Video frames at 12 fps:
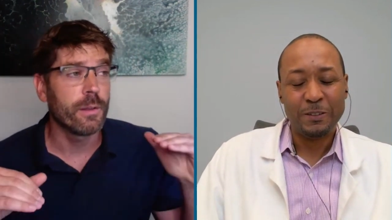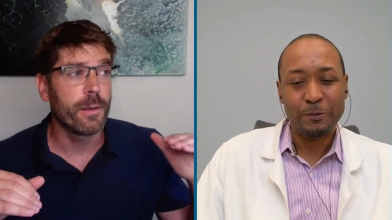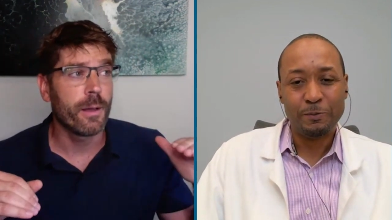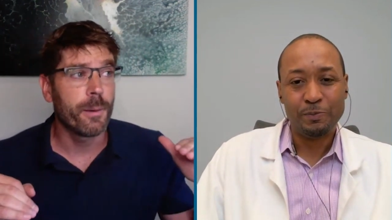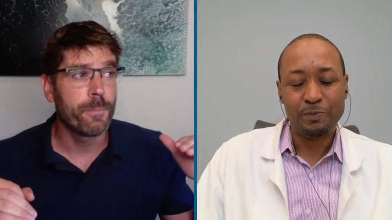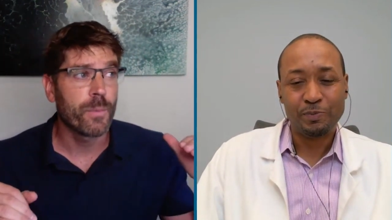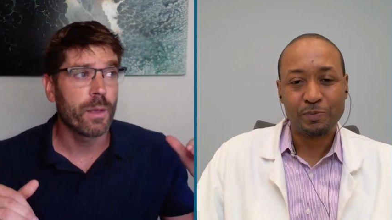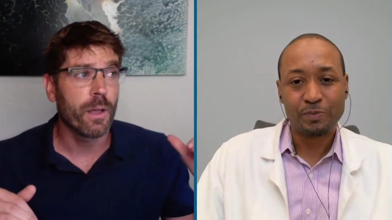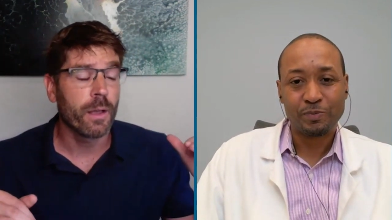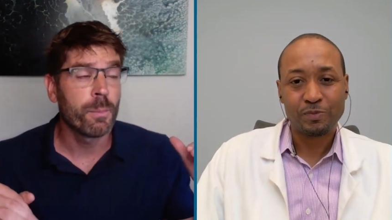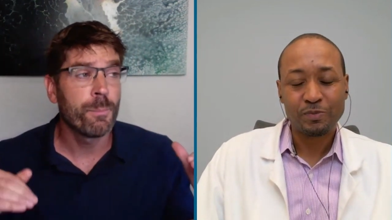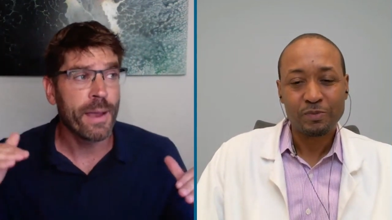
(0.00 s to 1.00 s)
Speaker 1: um, a, a,
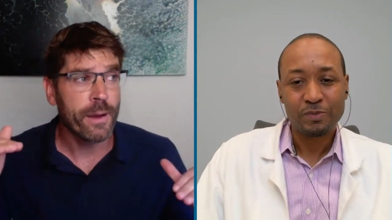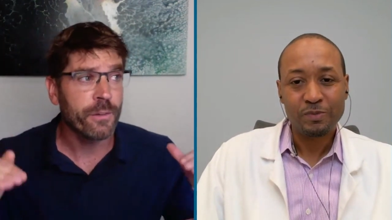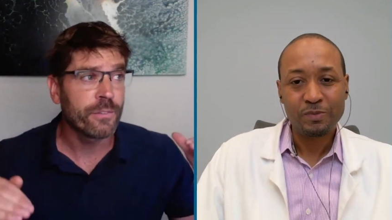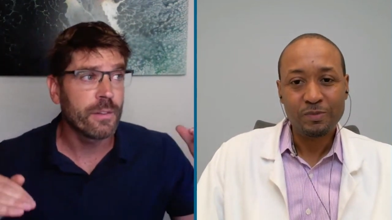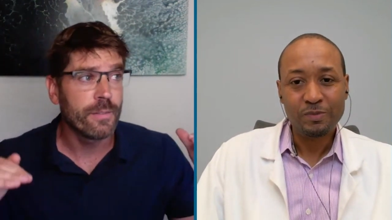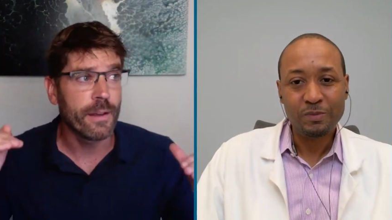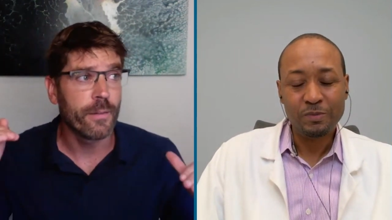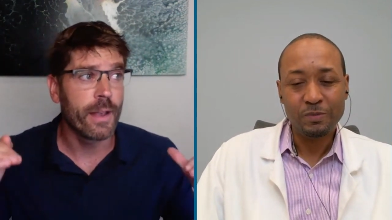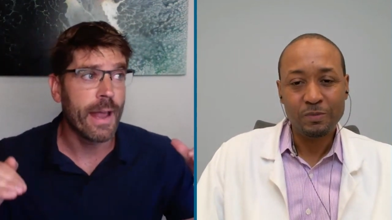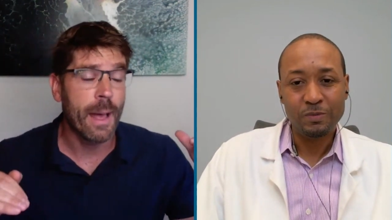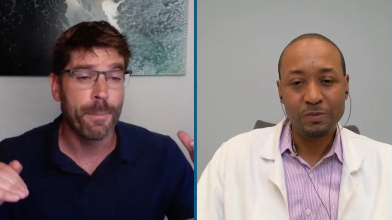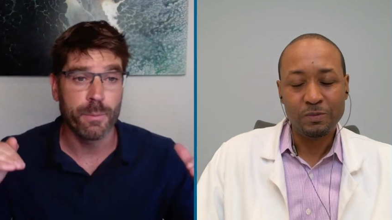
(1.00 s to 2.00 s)
comparison there that
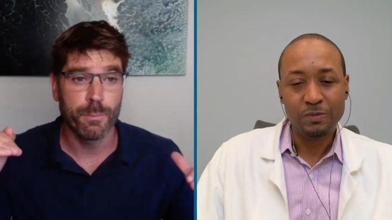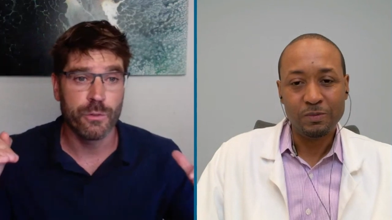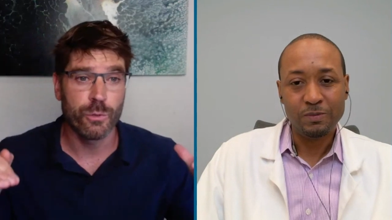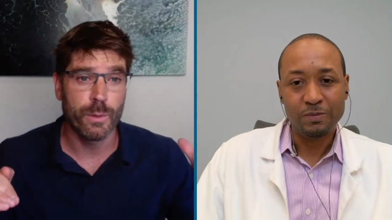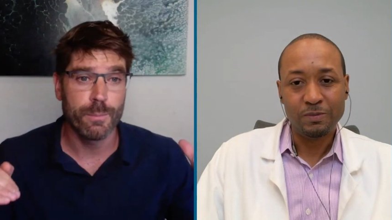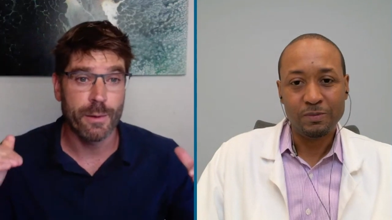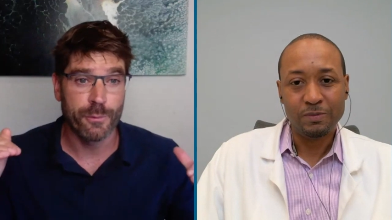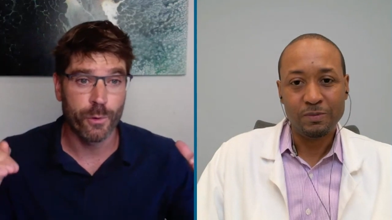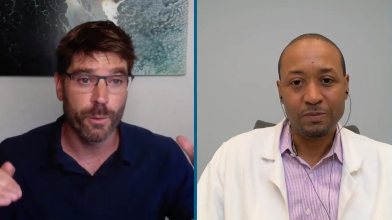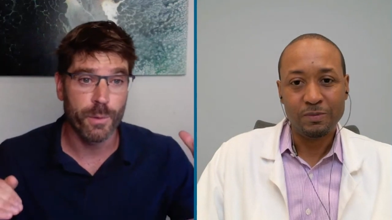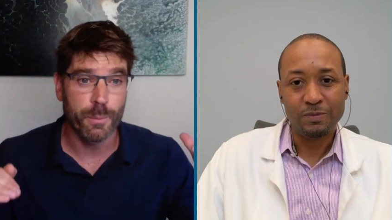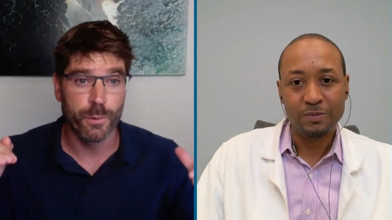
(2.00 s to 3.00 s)
happened between metformin
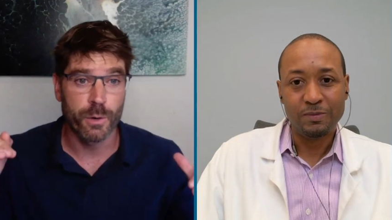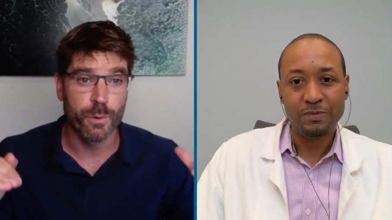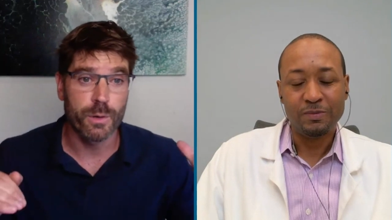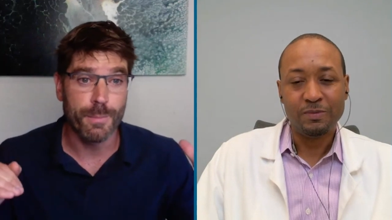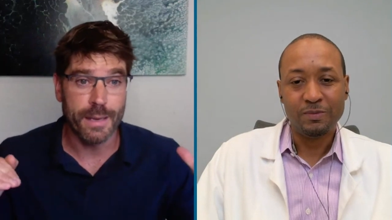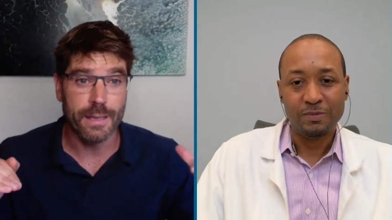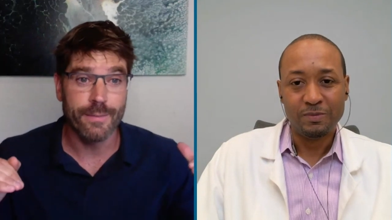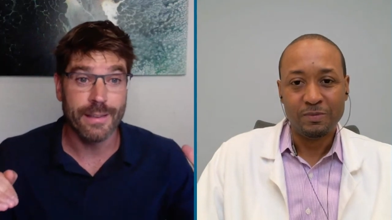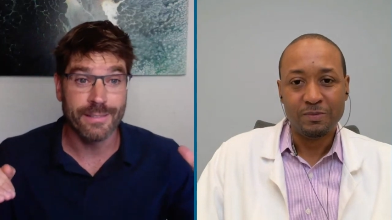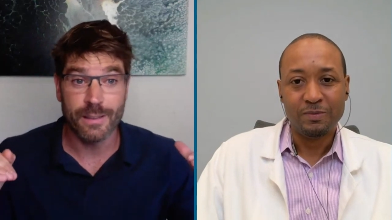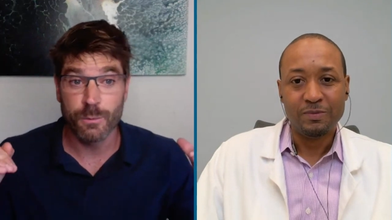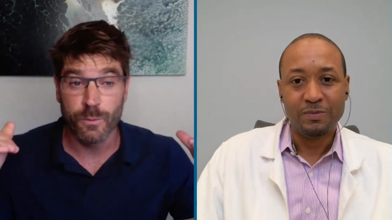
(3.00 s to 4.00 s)
and berberine, meaning they
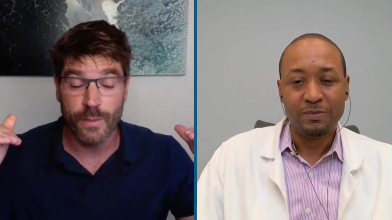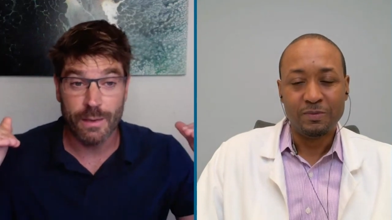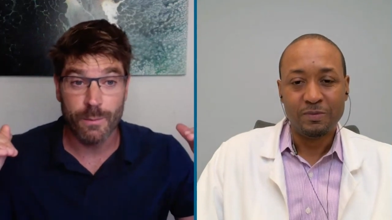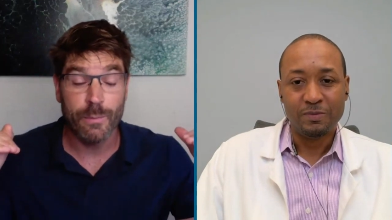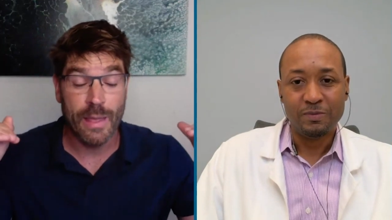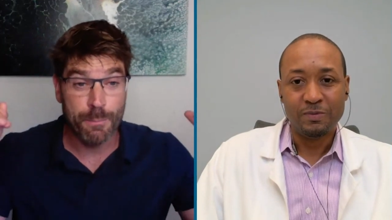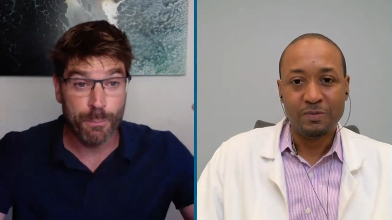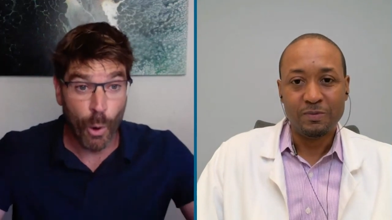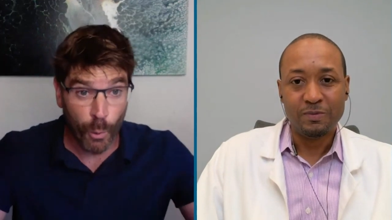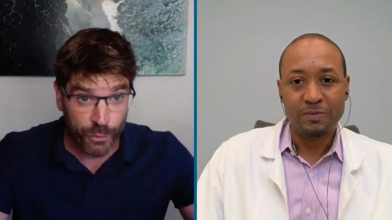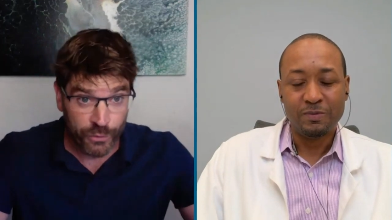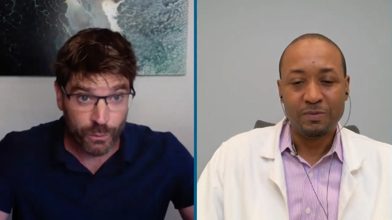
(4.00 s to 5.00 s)
did they, they
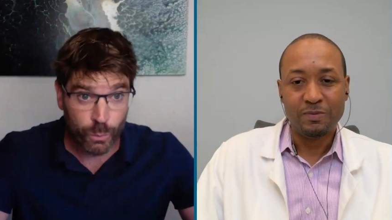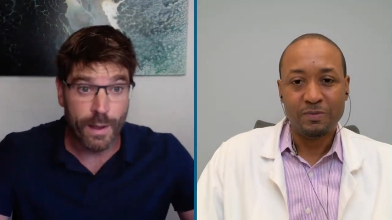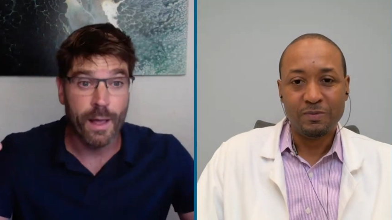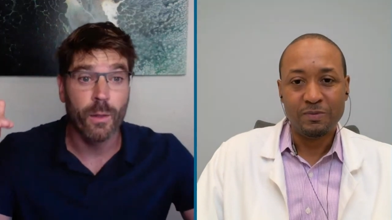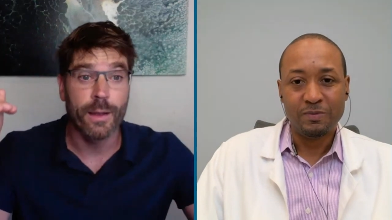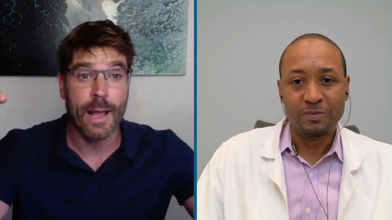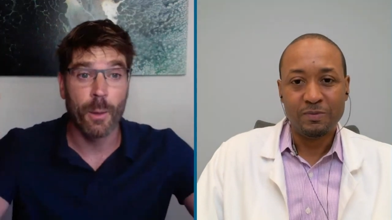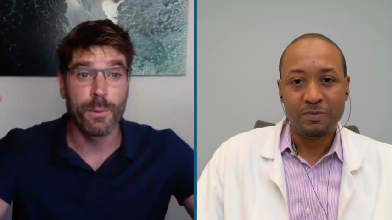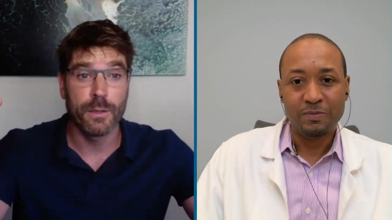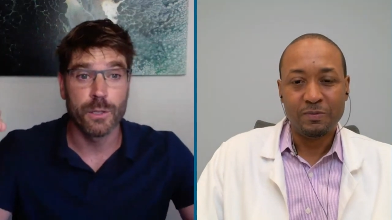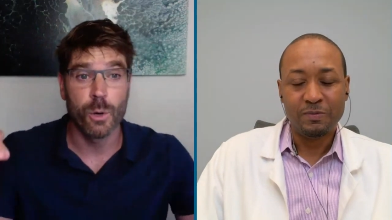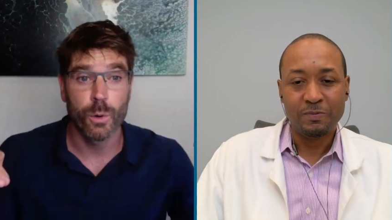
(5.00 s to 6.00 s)
both did well at helping
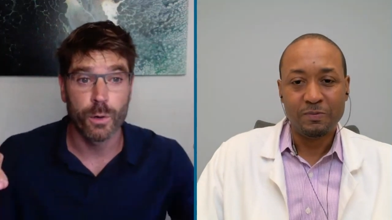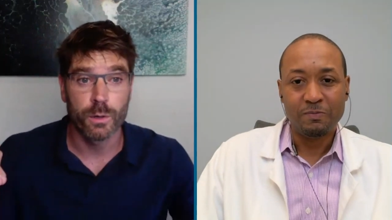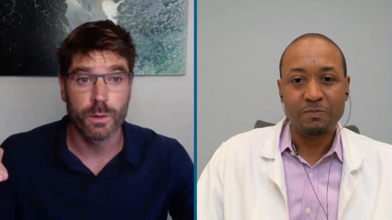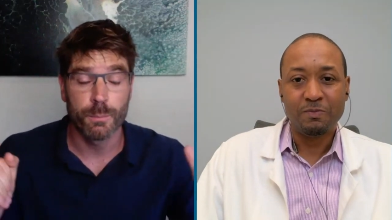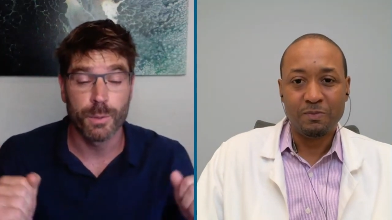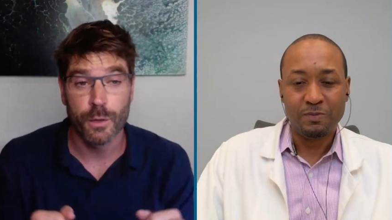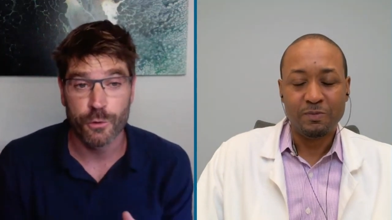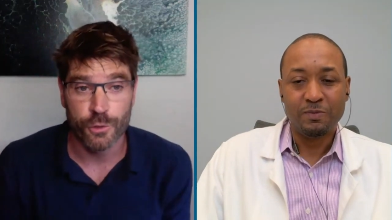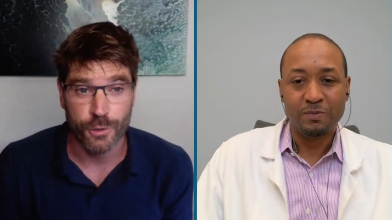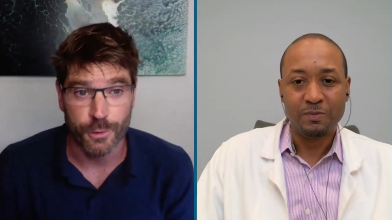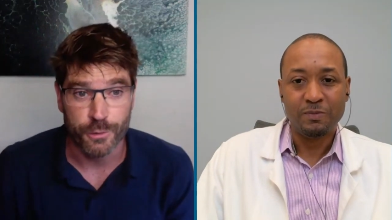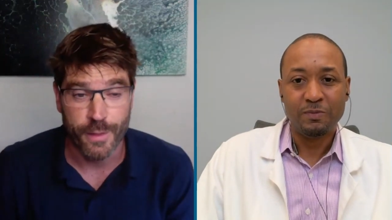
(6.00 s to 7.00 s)
lower blood sugar.
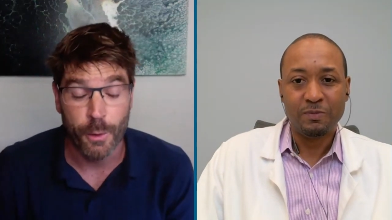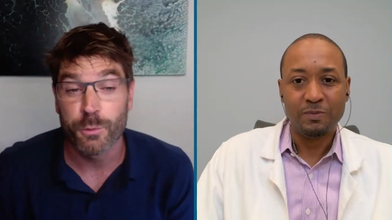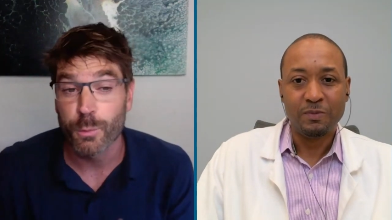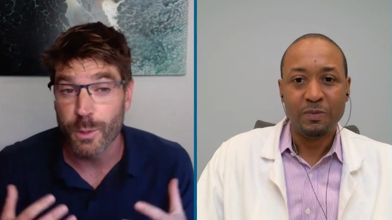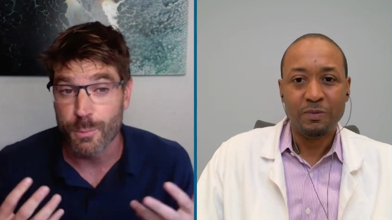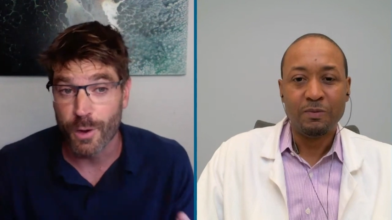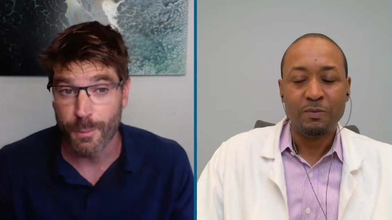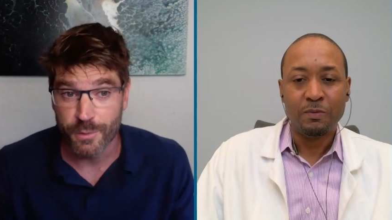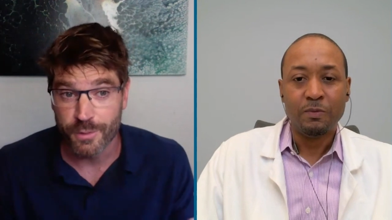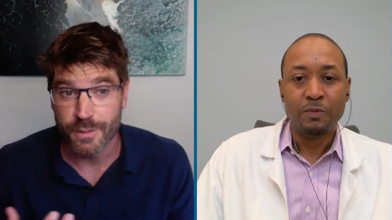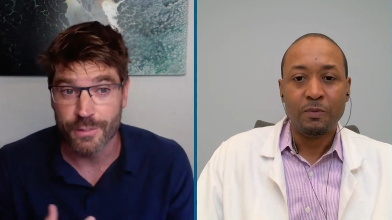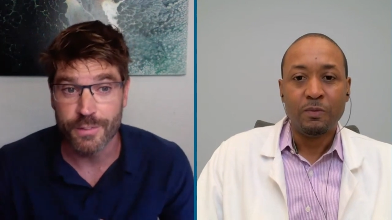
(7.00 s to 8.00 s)
So that was really promising
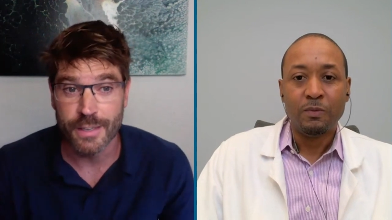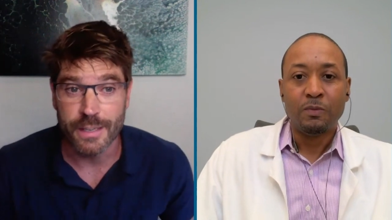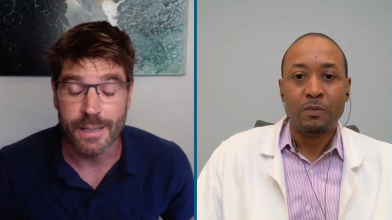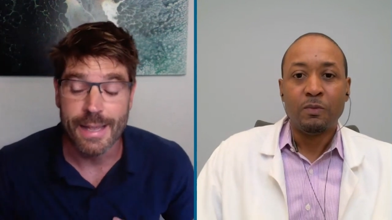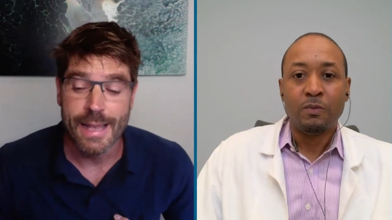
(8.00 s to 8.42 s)
to see.